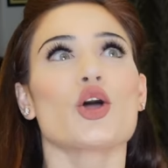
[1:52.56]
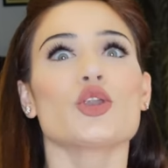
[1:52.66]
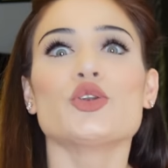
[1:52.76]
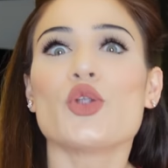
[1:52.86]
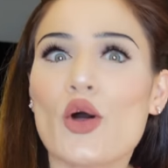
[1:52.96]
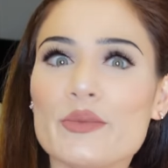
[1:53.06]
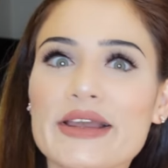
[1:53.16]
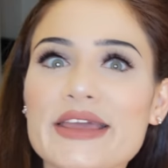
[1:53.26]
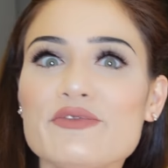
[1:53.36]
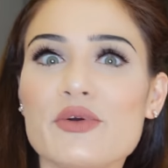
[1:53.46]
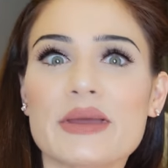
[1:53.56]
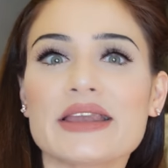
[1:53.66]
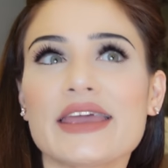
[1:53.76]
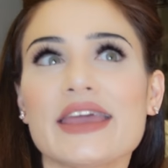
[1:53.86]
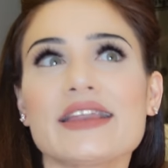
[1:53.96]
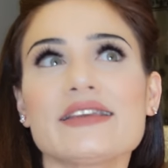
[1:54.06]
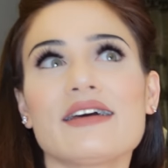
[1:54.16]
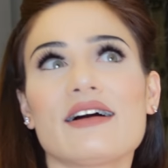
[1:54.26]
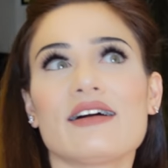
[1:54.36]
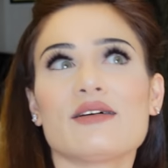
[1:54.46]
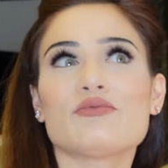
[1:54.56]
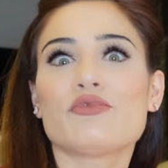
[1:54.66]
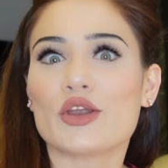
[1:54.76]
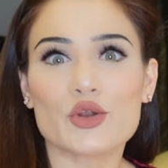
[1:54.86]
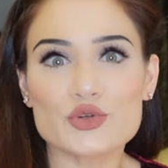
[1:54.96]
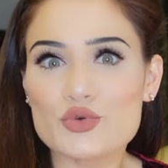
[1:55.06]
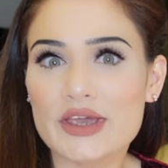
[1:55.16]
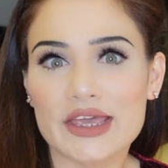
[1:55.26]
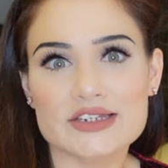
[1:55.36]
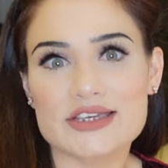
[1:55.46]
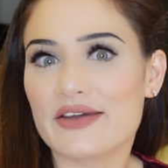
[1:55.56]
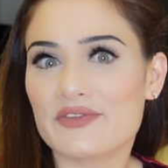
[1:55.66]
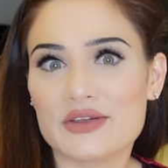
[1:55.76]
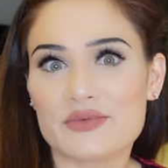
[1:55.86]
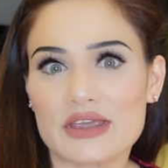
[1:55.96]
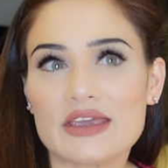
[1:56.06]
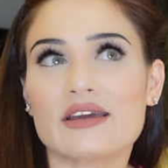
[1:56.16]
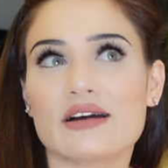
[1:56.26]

Normally, women gain 1 or 2 kg every week